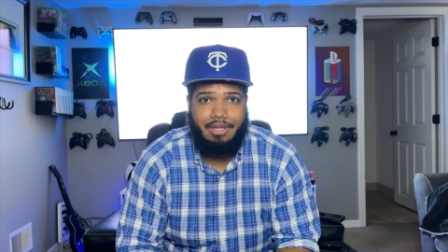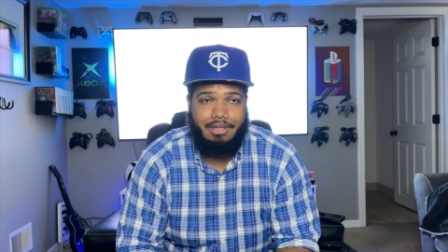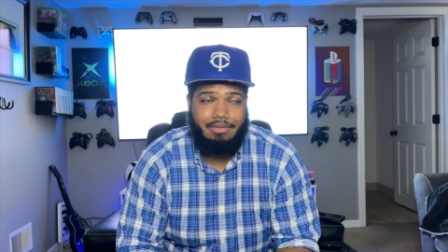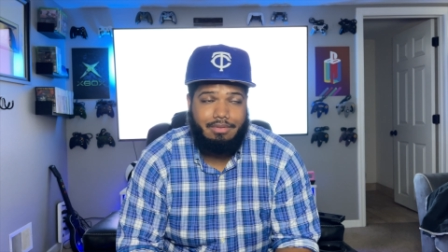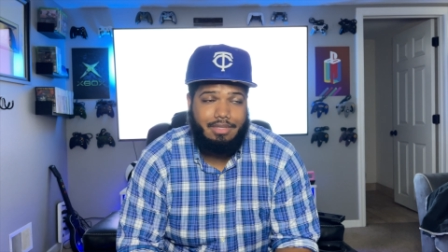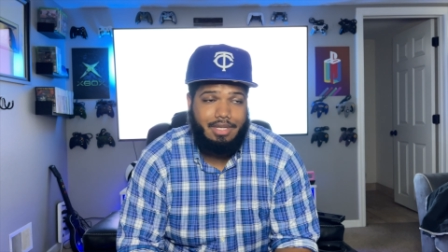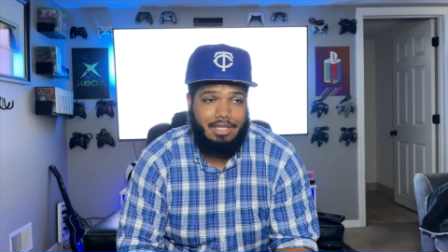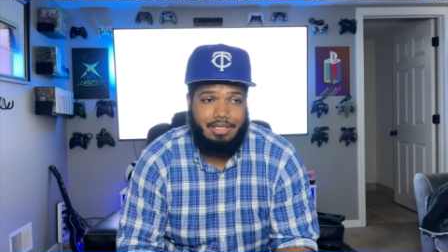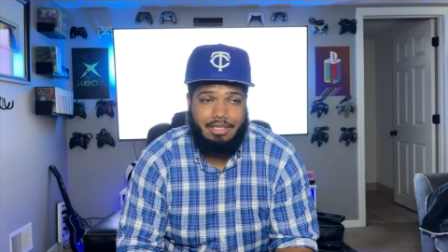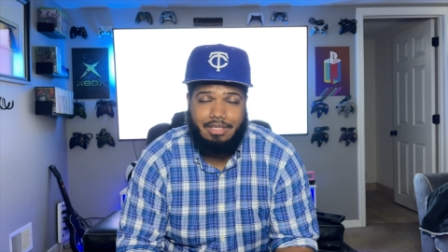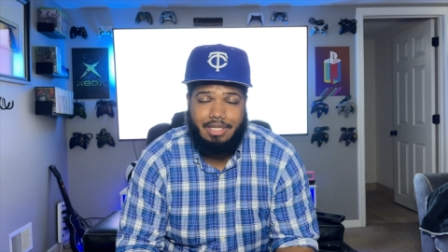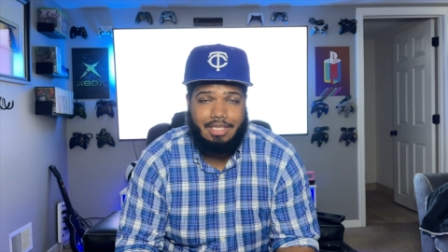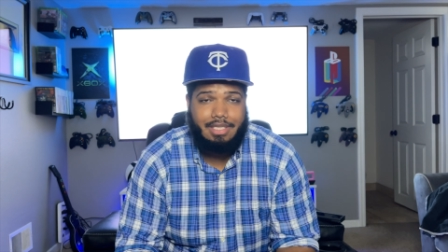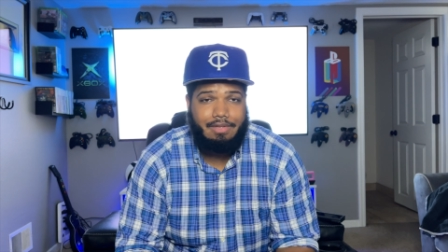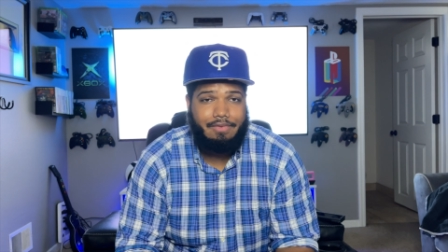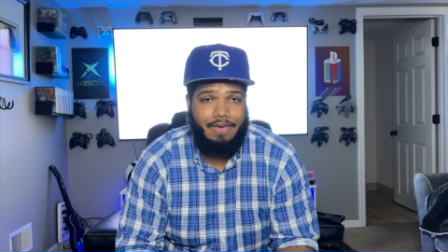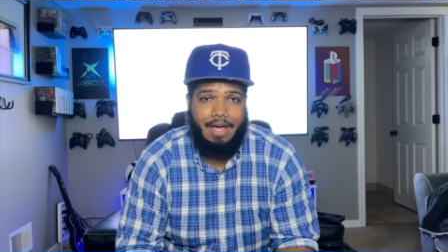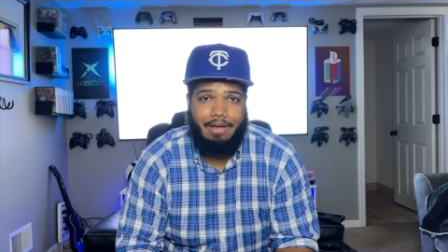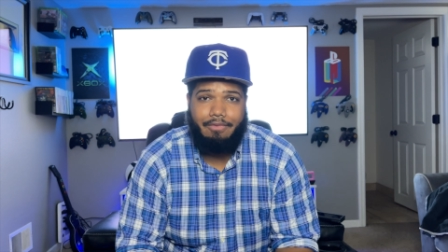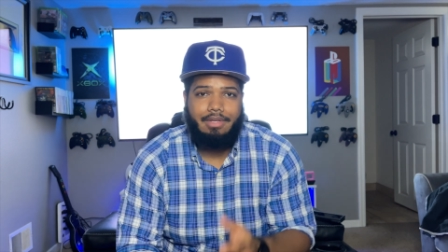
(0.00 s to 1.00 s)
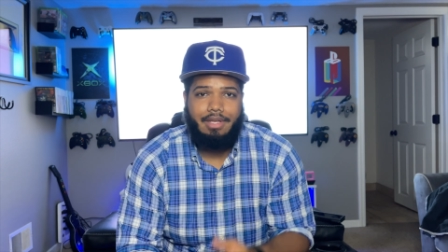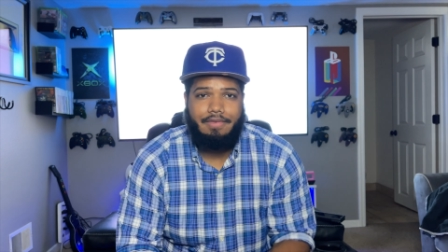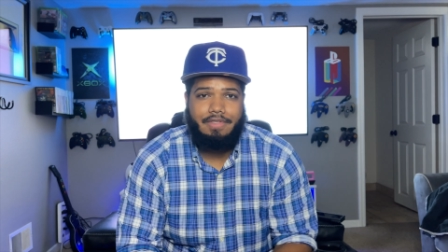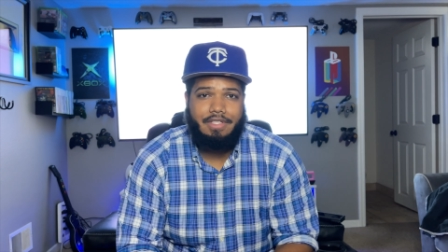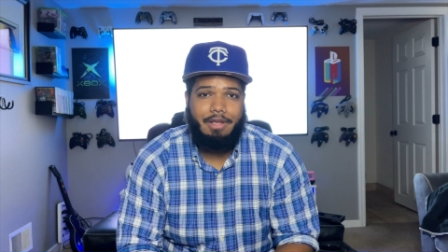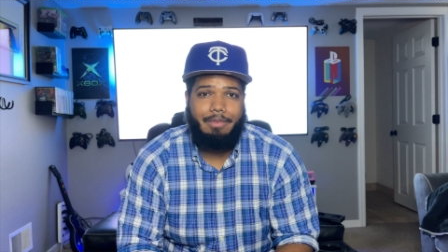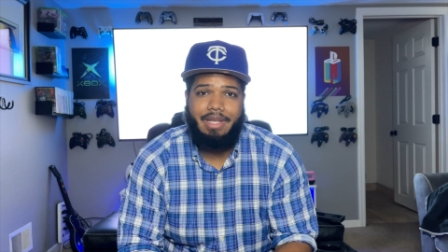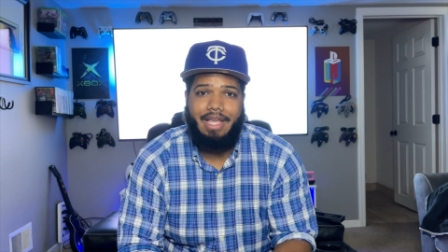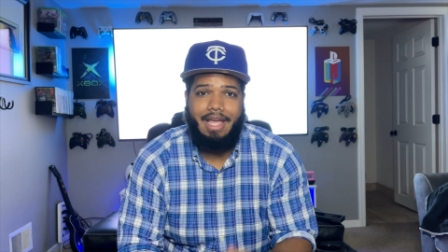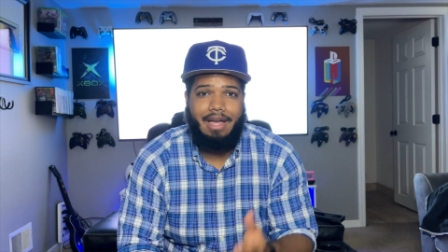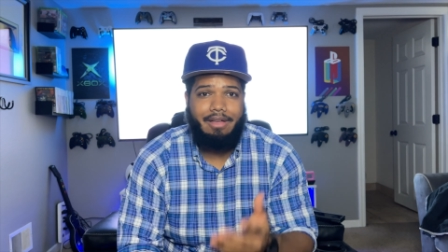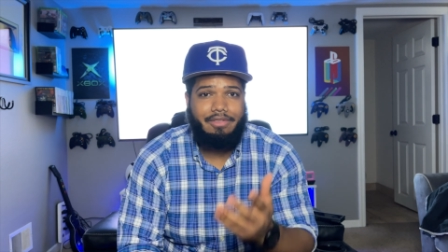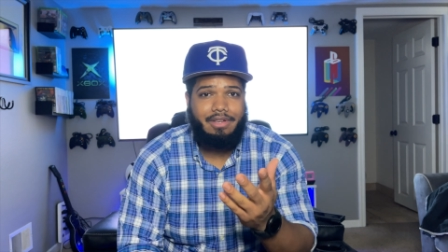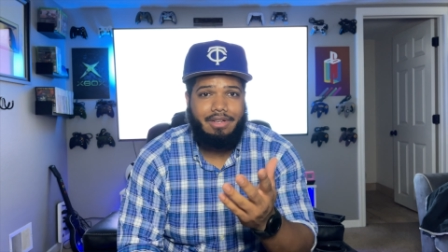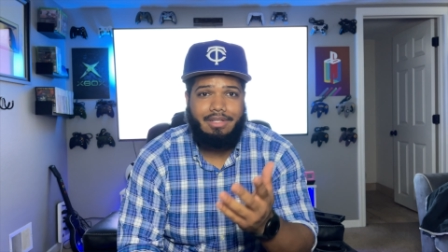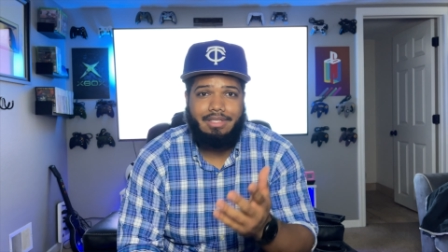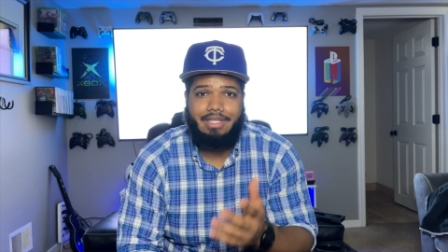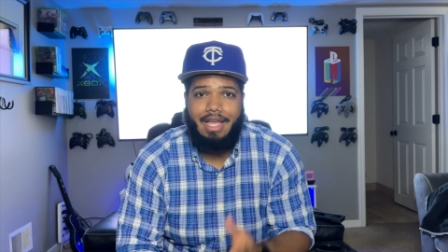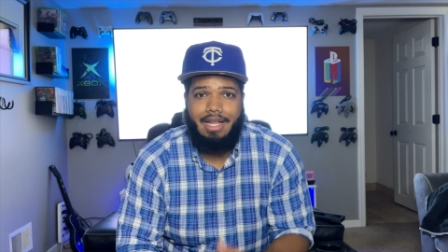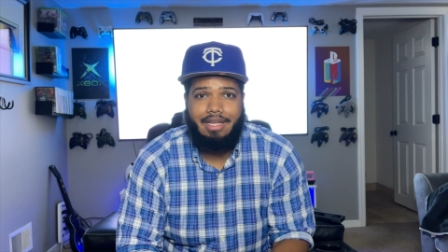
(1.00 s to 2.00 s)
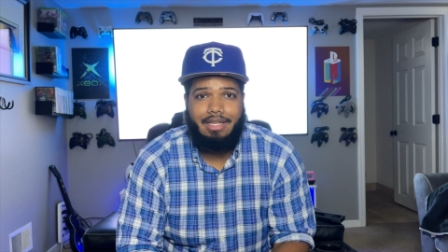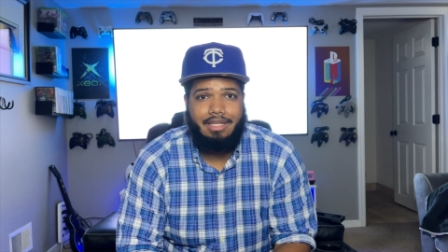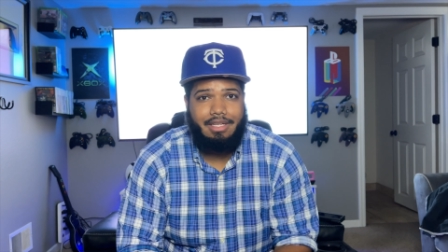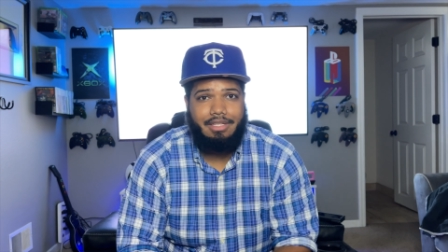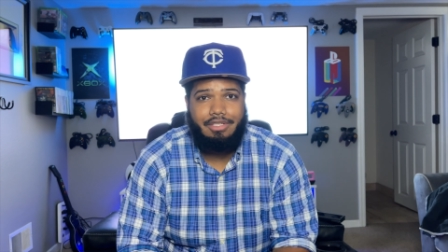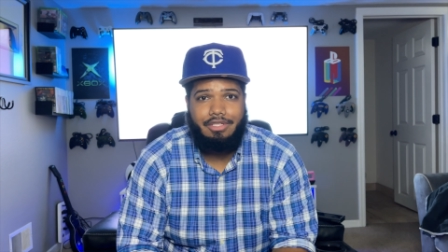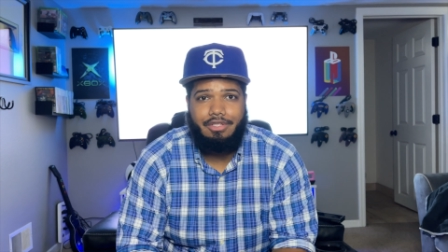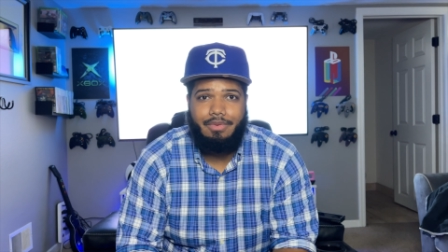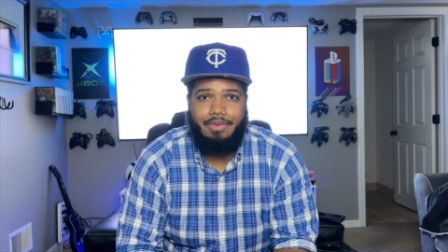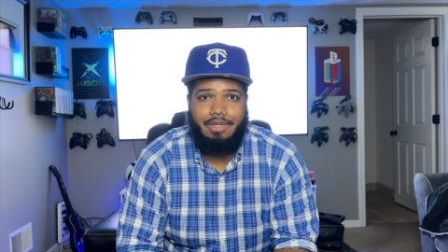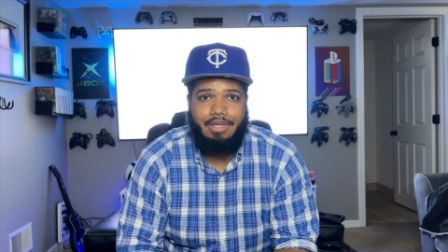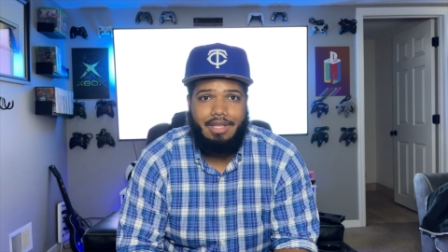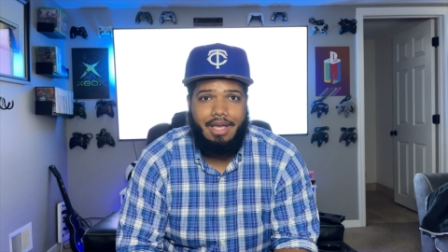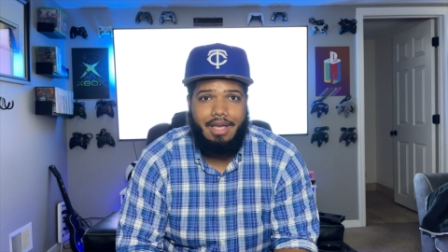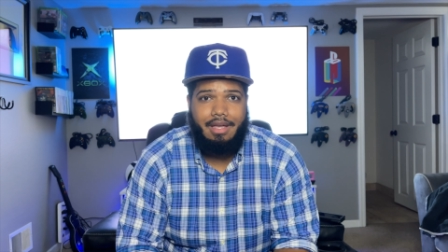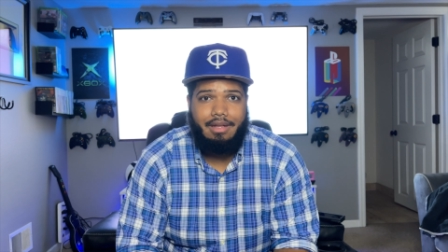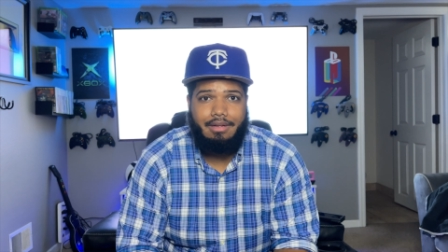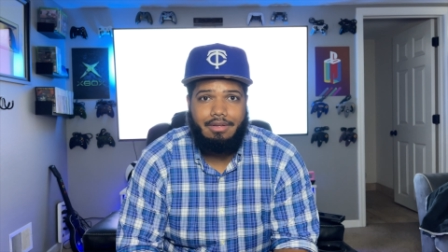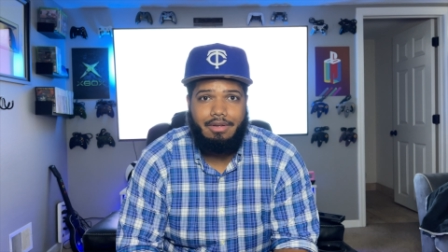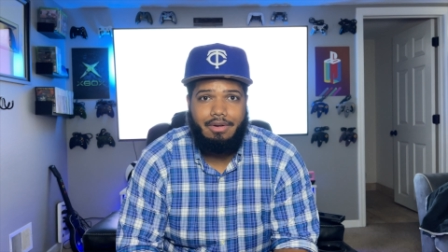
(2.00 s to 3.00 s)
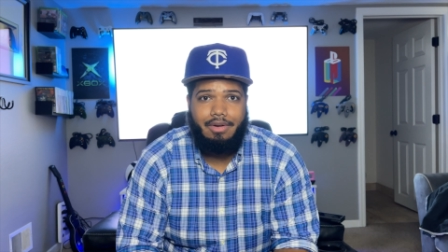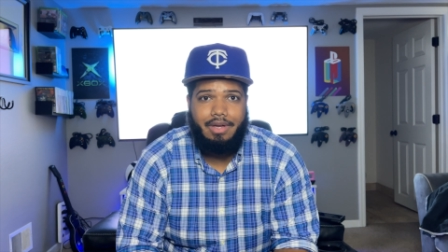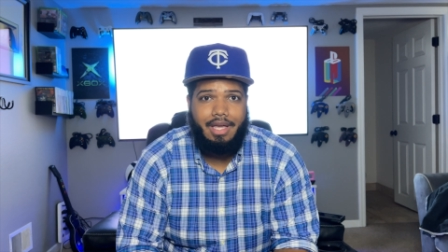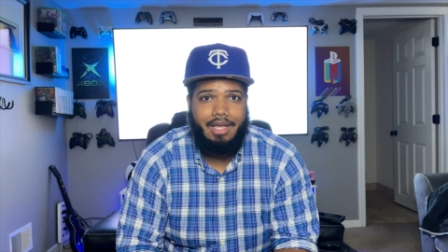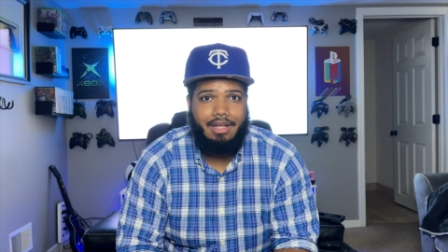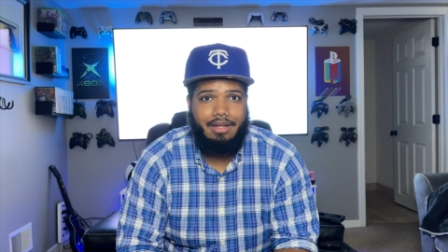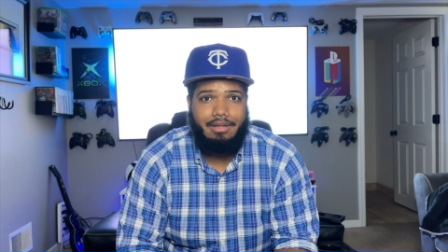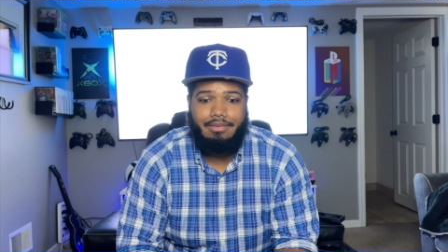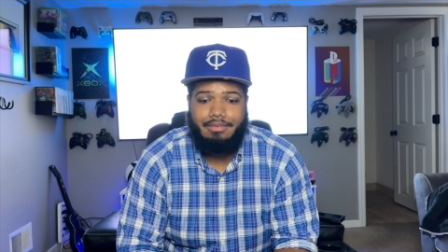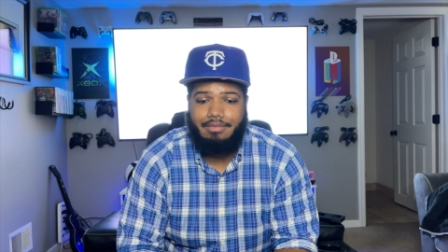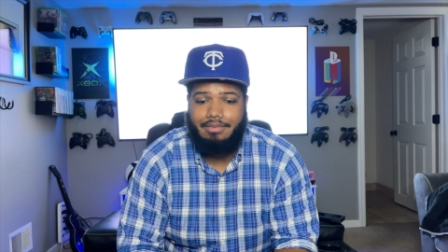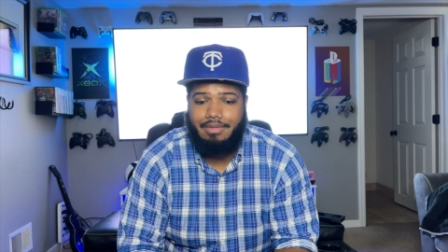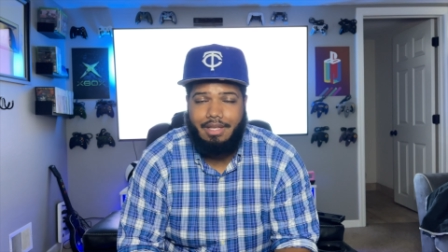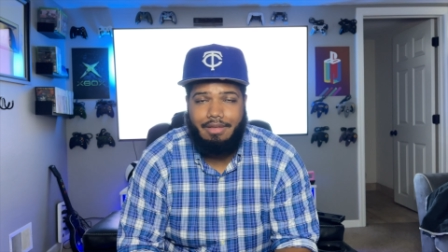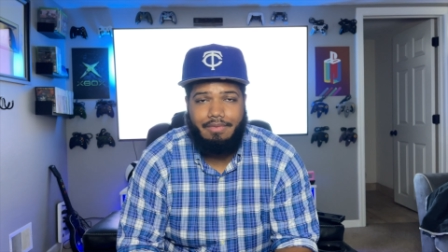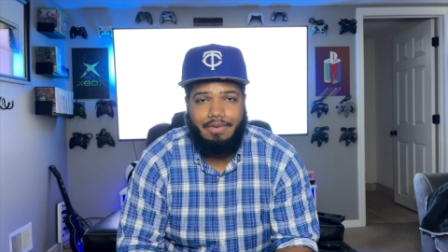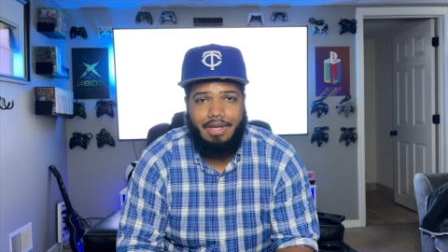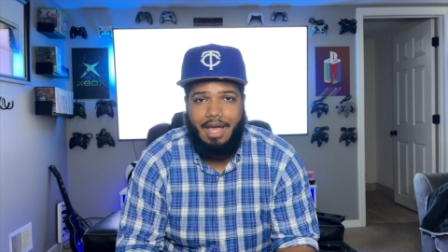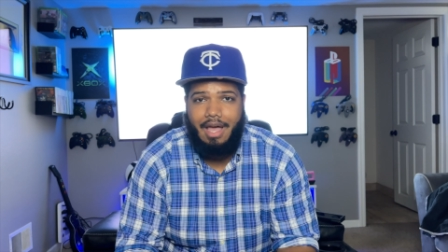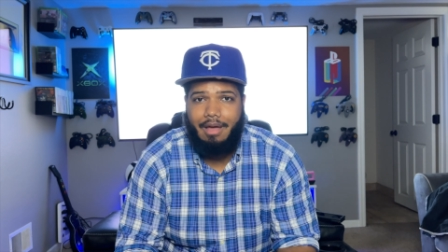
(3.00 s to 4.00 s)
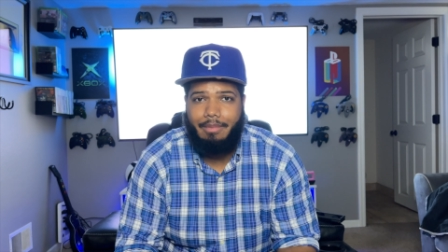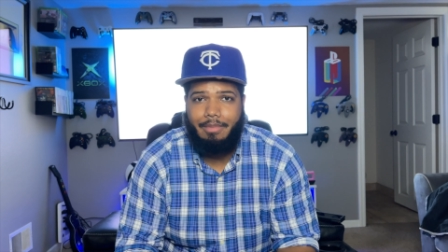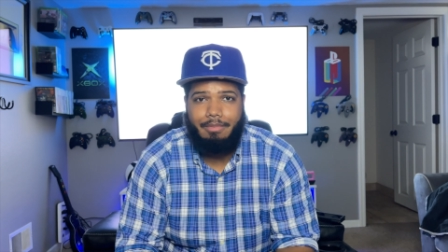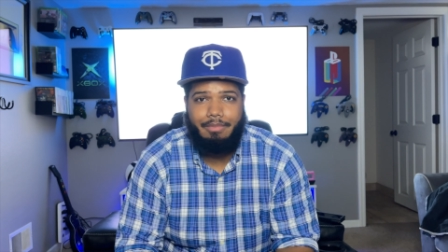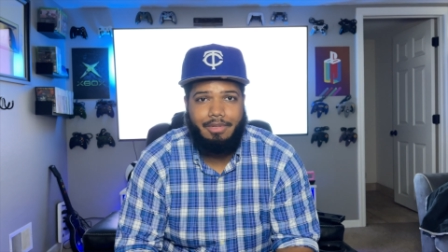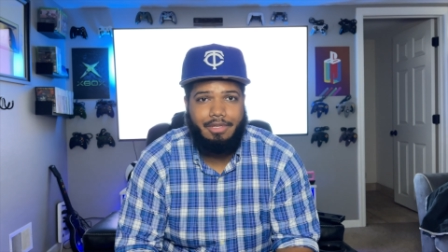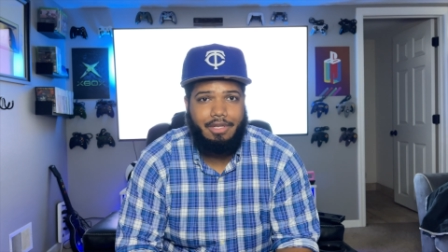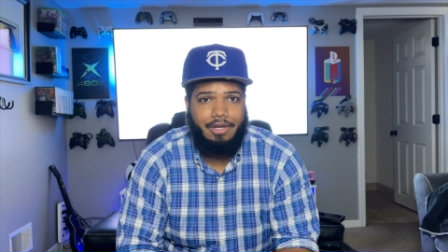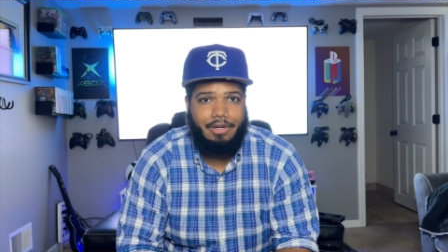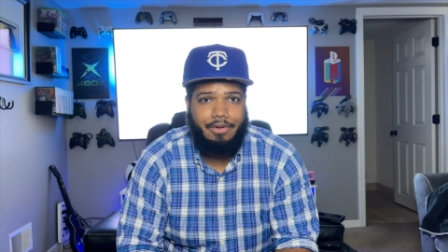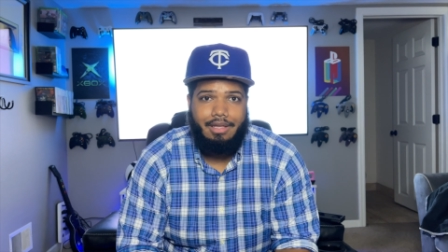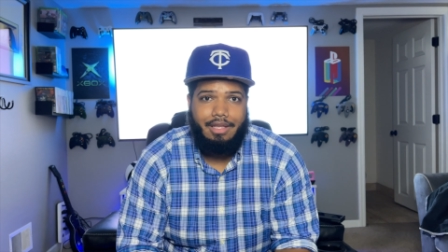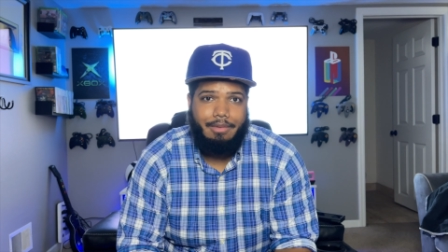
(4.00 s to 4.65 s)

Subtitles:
It does just fine. If somebody out there has had an issue with that, go ahead, leave a comment below.